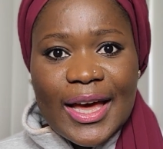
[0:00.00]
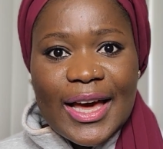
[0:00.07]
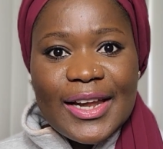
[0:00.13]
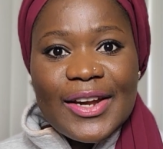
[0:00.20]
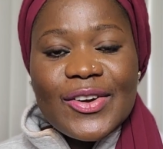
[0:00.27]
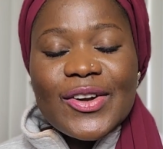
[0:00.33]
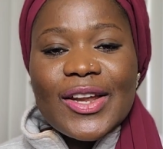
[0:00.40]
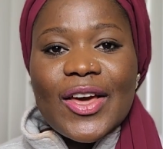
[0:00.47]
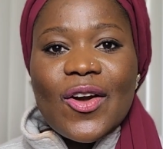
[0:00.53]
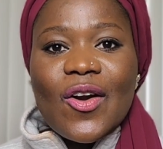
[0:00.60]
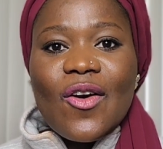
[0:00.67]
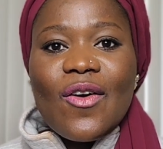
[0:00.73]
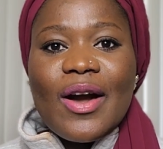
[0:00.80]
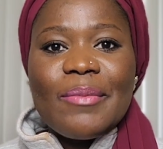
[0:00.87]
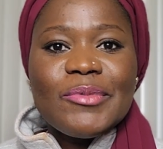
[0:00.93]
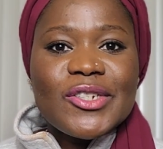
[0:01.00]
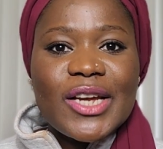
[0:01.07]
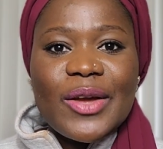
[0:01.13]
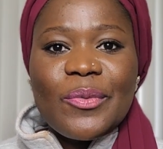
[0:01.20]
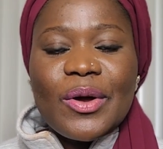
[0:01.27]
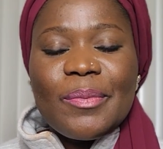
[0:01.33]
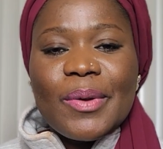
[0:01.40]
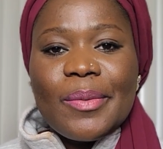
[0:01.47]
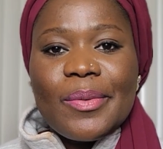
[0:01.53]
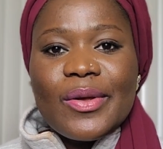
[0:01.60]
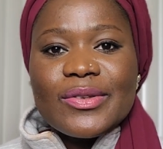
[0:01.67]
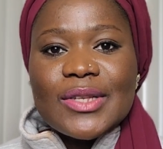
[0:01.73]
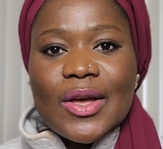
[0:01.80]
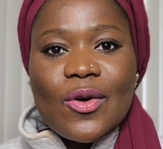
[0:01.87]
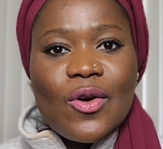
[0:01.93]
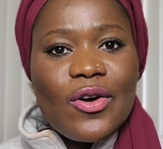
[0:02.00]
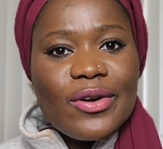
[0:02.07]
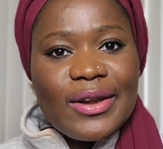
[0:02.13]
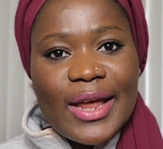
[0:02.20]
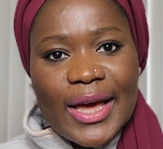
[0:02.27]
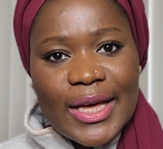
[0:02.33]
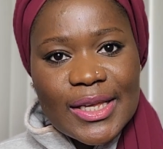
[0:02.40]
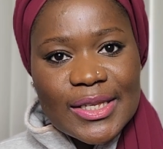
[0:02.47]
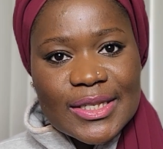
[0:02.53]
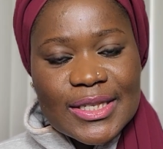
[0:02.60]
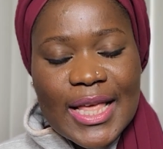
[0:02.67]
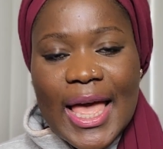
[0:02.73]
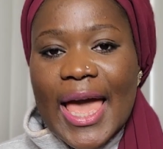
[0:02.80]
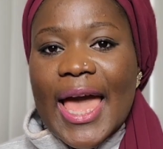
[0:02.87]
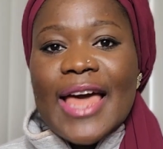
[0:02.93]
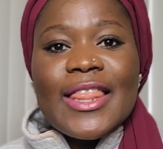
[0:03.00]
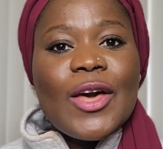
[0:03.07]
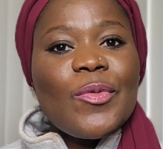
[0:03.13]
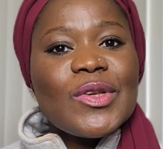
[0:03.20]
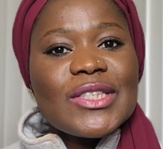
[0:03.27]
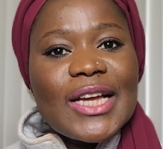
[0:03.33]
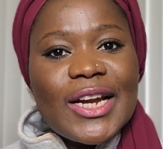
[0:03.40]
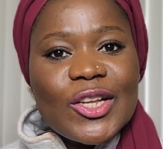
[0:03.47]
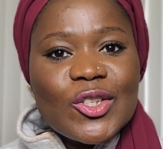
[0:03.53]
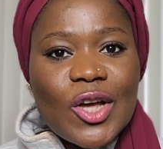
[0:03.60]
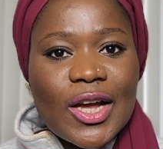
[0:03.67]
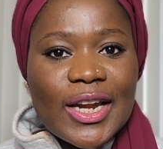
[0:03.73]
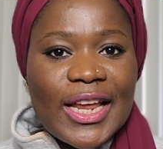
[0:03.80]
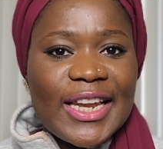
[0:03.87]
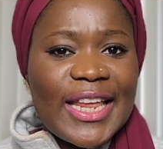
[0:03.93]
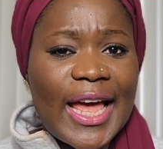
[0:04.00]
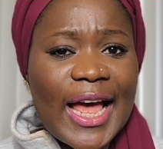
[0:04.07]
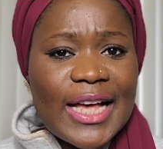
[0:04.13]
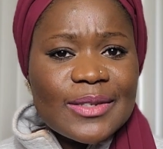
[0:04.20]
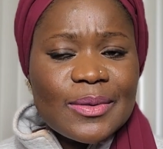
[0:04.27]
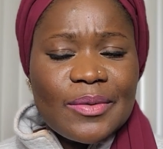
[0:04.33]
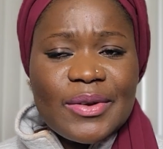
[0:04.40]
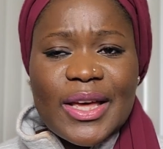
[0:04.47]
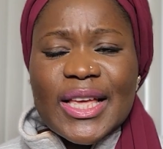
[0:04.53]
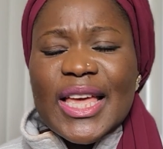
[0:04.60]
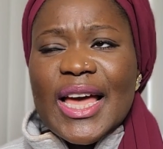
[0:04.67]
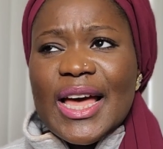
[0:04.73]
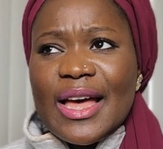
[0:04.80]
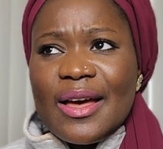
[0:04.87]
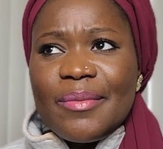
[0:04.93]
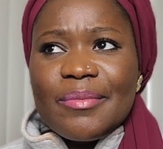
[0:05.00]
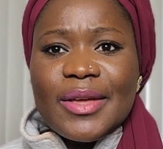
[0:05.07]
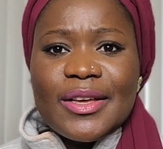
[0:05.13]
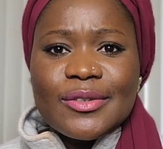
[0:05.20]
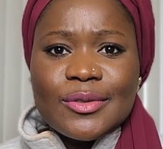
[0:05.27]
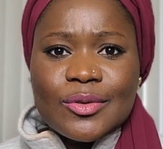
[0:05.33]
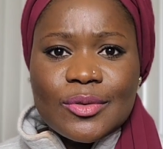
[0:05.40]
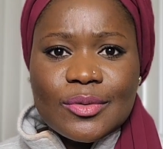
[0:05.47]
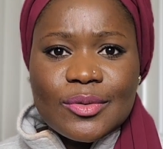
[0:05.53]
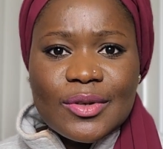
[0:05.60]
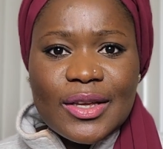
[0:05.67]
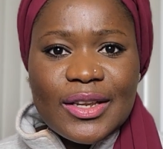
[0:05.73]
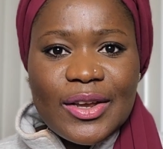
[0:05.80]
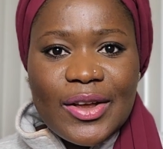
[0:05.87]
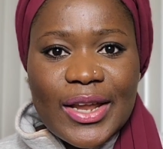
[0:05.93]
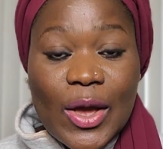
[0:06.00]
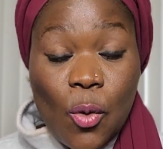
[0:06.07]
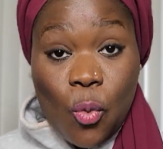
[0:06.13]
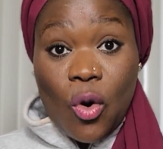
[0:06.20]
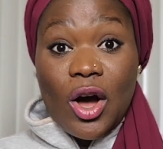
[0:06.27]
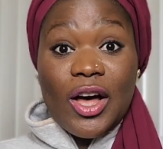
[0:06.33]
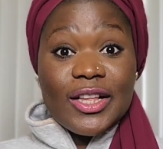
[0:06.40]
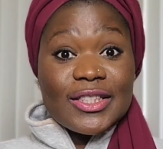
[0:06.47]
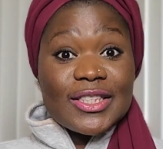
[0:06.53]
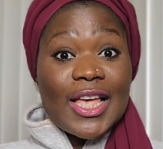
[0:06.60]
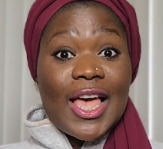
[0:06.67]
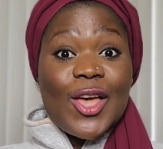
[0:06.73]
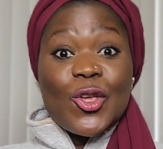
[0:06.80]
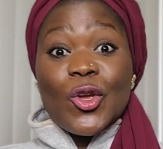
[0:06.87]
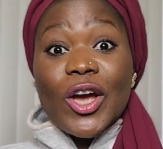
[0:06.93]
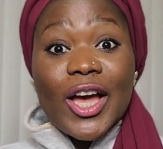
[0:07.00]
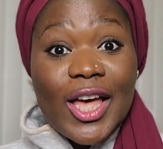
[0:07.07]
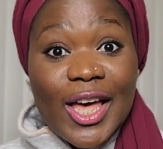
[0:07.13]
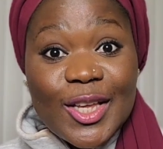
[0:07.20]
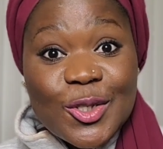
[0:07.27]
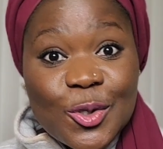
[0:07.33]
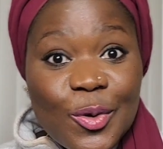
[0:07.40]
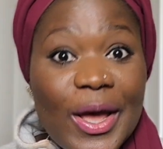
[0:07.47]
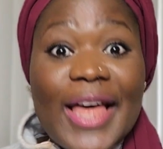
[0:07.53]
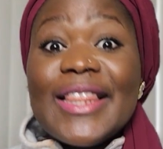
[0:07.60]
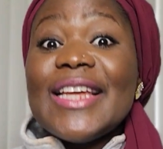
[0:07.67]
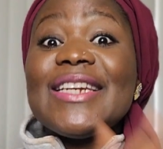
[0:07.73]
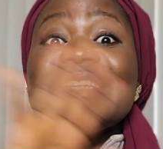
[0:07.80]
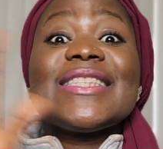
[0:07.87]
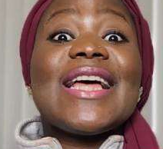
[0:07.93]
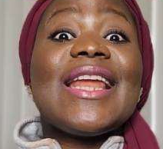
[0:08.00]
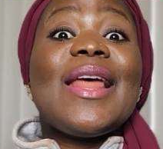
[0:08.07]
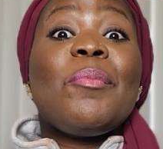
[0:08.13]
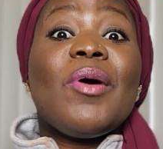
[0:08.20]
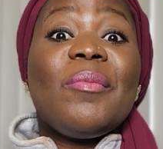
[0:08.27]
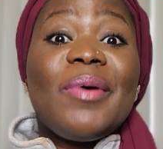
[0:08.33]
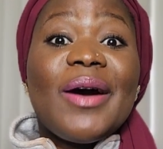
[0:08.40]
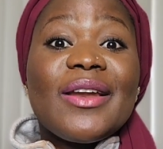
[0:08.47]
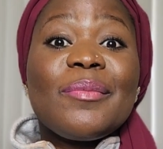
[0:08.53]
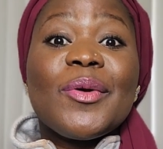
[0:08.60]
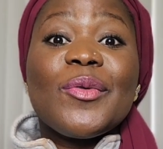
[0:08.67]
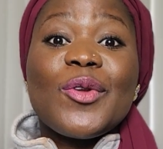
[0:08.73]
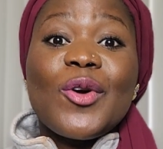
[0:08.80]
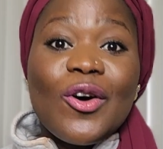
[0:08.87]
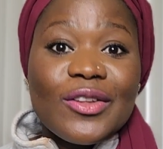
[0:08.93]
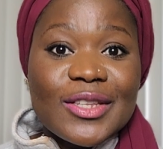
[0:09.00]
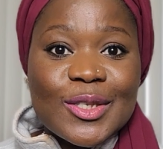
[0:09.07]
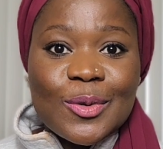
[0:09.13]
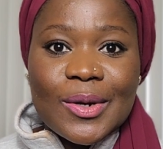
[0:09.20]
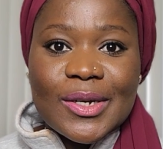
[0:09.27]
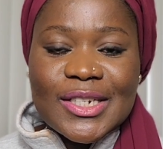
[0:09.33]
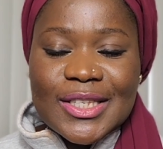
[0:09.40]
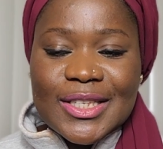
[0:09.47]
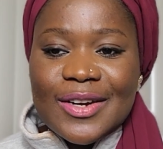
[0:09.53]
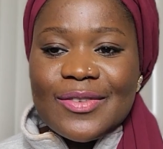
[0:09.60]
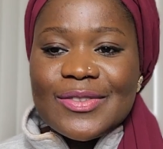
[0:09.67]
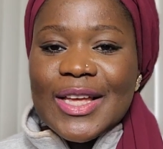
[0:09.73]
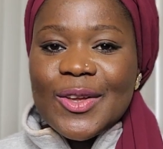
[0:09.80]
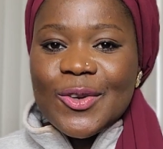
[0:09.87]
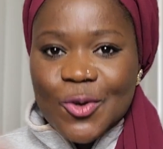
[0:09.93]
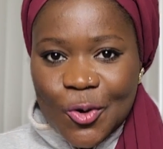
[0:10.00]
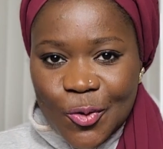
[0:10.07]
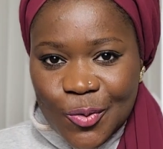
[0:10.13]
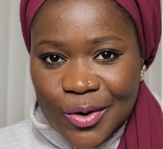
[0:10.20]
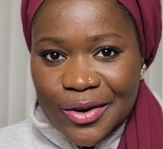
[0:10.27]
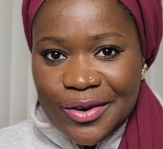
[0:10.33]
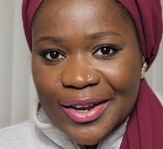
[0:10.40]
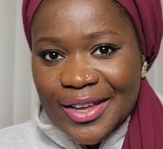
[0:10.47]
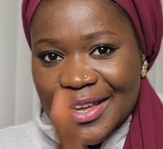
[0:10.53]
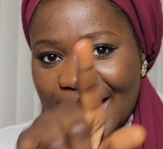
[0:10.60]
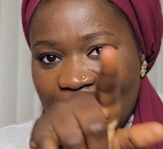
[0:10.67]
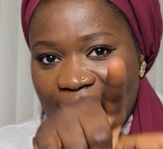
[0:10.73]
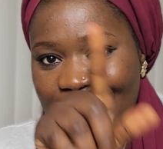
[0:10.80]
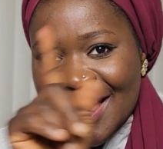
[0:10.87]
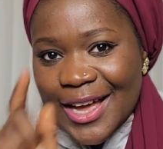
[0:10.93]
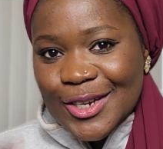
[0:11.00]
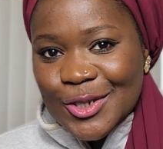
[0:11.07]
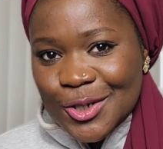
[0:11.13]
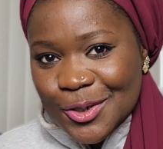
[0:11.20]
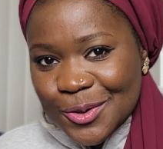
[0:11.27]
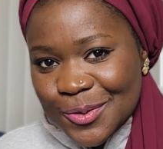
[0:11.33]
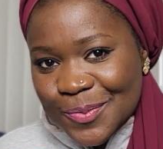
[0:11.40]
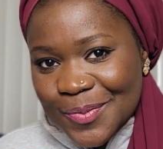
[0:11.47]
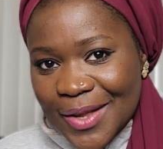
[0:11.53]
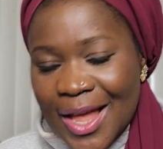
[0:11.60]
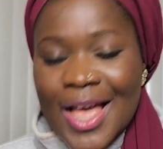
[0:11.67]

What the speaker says: And then they're like, "Oh, I'm J1, blah, blah, blah." I was like, "Oh, nice." And then we started talking and they asked me, I'm like, "Yeah, I'm S2." They're like, "What? You're S2?" And then they started bombarding me with all these questions. And I was like, "Don't worry, I got you."